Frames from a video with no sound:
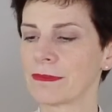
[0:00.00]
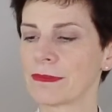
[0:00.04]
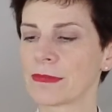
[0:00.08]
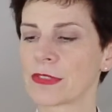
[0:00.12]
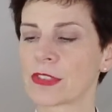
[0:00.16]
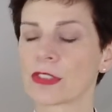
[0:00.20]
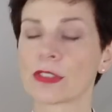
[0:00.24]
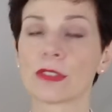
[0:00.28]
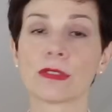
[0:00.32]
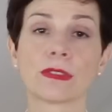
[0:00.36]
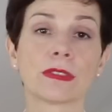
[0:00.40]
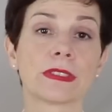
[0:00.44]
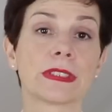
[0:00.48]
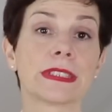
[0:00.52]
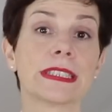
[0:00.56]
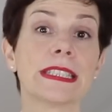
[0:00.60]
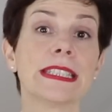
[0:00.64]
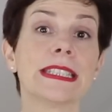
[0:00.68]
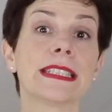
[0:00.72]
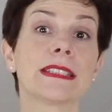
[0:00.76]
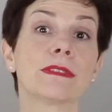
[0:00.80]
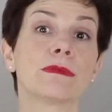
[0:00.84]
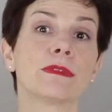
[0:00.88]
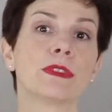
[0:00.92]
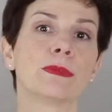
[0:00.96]
so
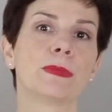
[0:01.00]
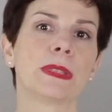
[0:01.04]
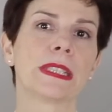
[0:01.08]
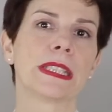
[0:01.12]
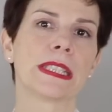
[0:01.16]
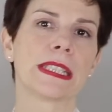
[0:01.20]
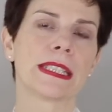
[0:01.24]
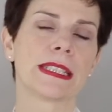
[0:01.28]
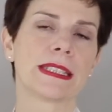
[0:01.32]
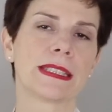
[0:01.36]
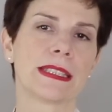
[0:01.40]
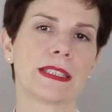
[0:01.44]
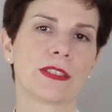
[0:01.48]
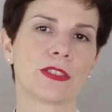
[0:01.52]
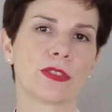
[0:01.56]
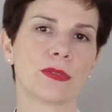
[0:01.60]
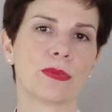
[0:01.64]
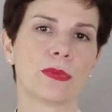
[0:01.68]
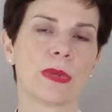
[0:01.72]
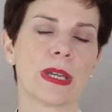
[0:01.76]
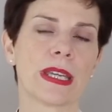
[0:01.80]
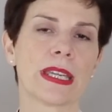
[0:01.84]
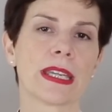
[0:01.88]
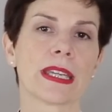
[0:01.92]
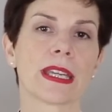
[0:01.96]
these would be easy to
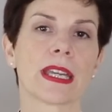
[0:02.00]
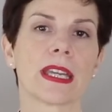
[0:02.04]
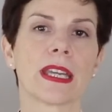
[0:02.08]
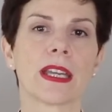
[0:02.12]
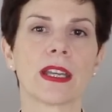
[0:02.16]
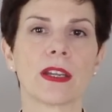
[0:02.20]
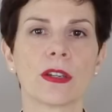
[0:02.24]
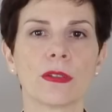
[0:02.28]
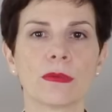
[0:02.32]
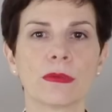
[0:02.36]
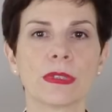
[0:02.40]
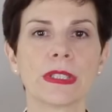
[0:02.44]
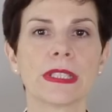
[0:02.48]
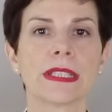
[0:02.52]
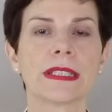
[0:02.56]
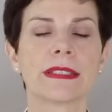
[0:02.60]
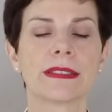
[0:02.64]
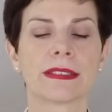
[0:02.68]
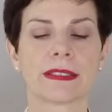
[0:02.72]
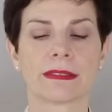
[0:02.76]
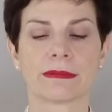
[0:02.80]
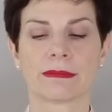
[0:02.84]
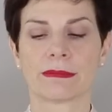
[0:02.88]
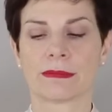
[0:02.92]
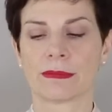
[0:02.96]
wear
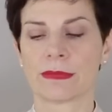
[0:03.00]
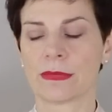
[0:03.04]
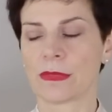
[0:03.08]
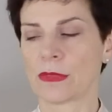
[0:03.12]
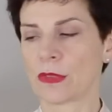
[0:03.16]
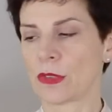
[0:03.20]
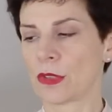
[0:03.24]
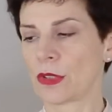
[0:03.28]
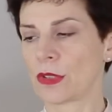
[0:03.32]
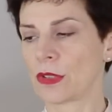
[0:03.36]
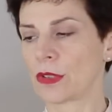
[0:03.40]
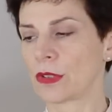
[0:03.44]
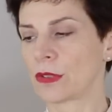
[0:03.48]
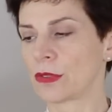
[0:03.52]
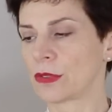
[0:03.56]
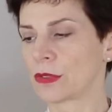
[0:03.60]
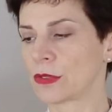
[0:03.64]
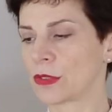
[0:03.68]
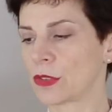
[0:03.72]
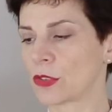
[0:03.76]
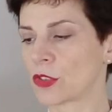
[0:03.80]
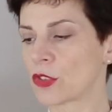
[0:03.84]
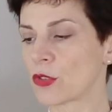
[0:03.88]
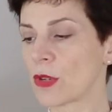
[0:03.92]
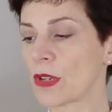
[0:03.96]
with
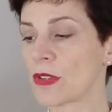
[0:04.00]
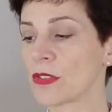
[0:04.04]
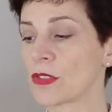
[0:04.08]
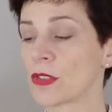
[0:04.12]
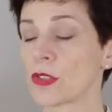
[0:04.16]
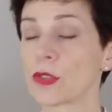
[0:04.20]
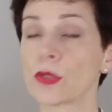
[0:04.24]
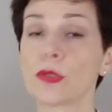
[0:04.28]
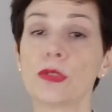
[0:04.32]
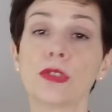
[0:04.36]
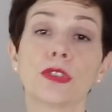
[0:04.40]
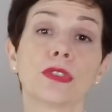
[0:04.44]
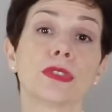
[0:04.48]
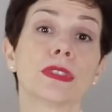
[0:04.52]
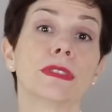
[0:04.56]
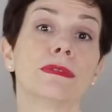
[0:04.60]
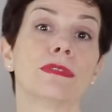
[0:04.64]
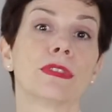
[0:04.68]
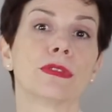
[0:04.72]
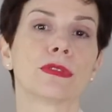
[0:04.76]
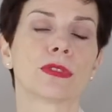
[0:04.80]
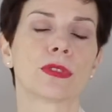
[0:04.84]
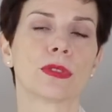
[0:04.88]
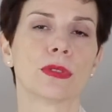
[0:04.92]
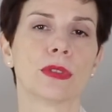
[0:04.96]
the trousers, or you could
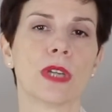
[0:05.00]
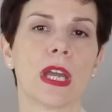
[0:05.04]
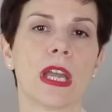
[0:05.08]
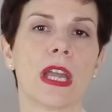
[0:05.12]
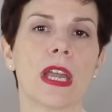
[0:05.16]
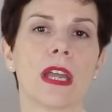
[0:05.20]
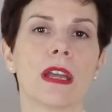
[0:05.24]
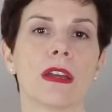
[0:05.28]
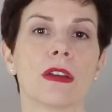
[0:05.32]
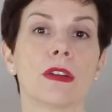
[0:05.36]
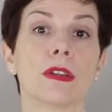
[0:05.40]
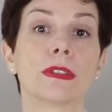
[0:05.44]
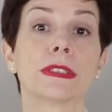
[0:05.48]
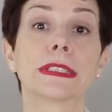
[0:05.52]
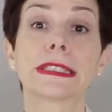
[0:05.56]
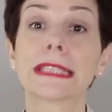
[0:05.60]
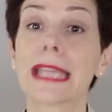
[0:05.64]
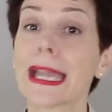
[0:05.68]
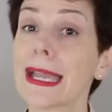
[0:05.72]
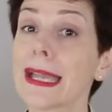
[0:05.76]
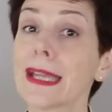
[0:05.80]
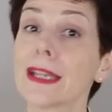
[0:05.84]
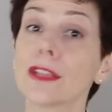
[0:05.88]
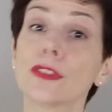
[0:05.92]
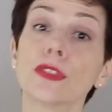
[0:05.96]
even go
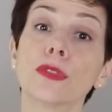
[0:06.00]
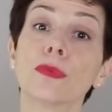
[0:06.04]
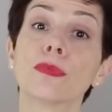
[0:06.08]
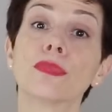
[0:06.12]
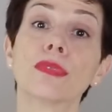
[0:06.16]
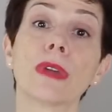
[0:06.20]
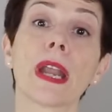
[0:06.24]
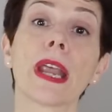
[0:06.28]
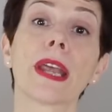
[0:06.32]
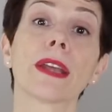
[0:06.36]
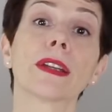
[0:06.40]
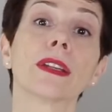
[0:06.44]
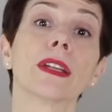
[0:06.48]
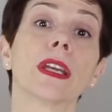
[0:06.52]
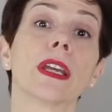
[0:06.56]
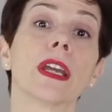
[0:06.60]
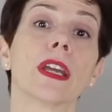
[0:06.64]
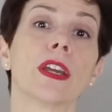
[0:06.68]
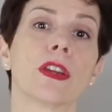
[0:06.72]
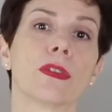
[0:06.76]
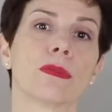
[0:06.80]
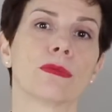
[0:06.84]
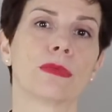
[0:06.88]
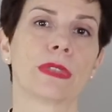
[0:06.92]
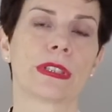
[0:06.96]
tan or brown
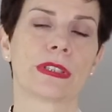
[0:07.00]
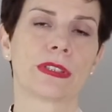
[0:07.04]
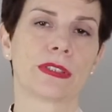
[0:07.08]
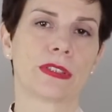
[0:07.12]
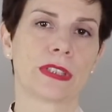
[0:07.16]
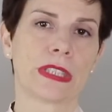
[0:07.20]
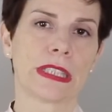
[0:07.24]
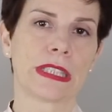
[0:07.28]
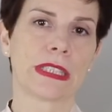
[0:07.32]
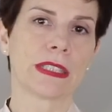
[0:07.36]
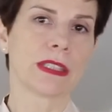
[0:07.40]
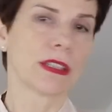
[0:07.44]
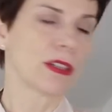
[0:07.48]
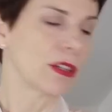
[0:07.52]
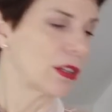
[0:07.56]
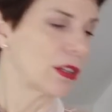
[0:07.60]
with the